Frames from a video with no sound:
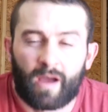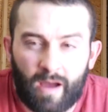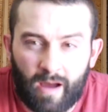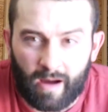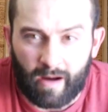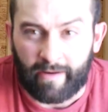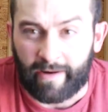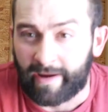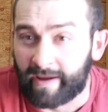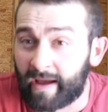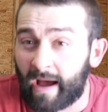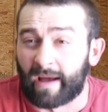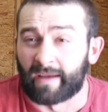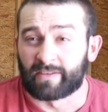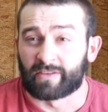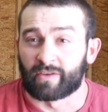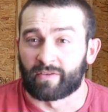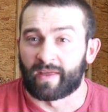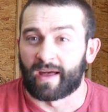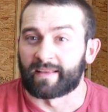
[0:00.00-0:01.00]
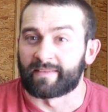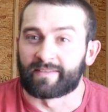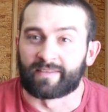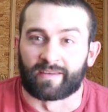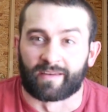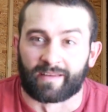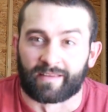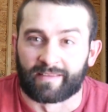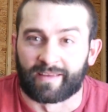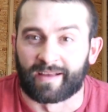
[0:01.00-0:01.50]
Alright guys, so that's
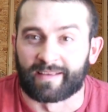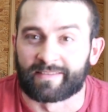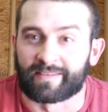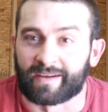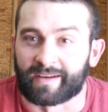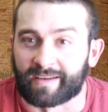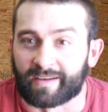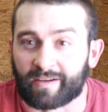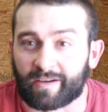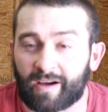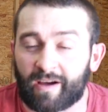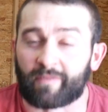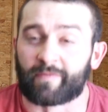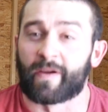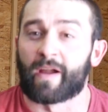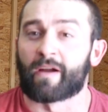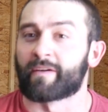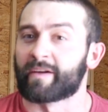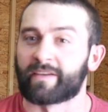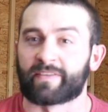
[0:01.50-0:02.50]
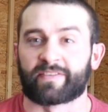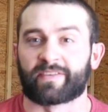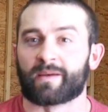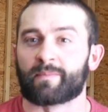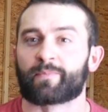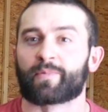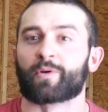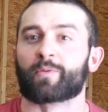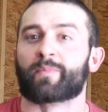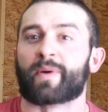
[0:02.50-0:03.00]
it. That's like a very
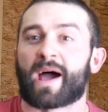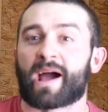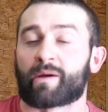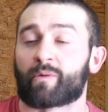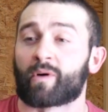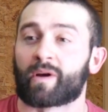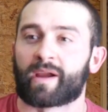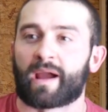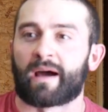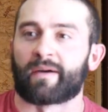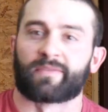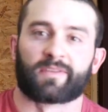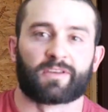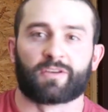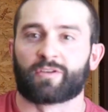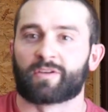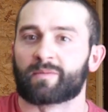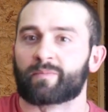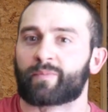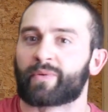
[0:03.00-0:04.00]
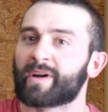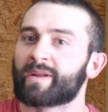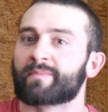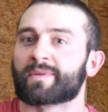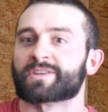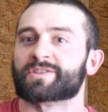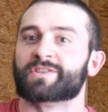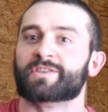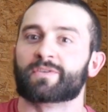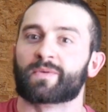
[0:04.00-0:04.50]
simple back workout that you can pretty
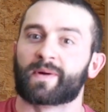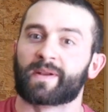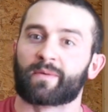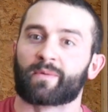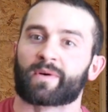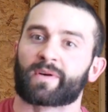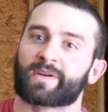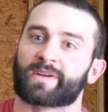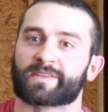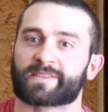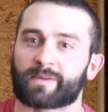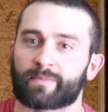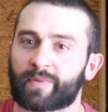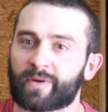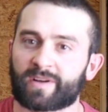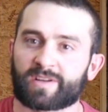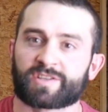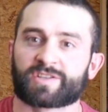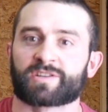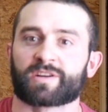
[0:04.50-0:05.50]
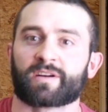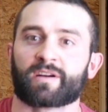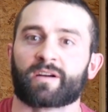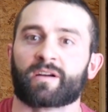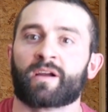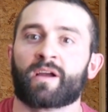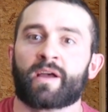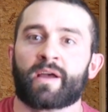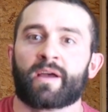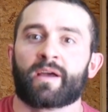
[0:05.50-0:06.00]
much do anywhere, because I'm pretty
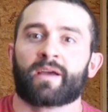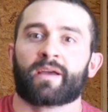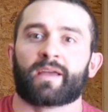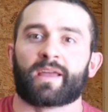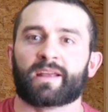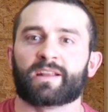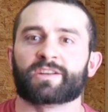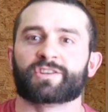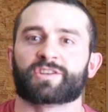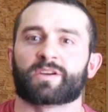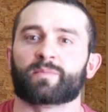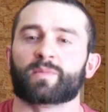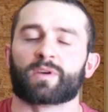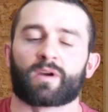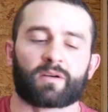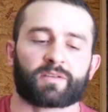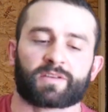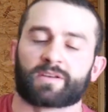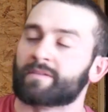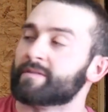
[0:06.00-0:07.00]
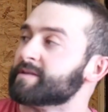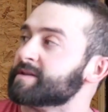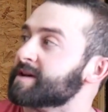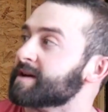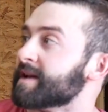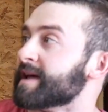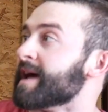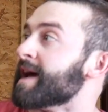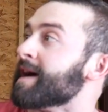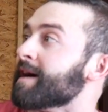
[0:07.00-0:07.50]
sure any gym you go to is
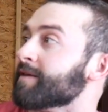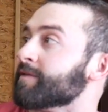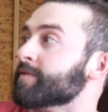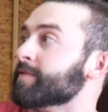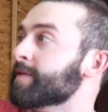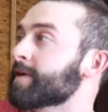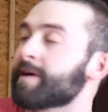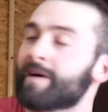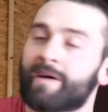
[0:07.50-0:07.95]
going to have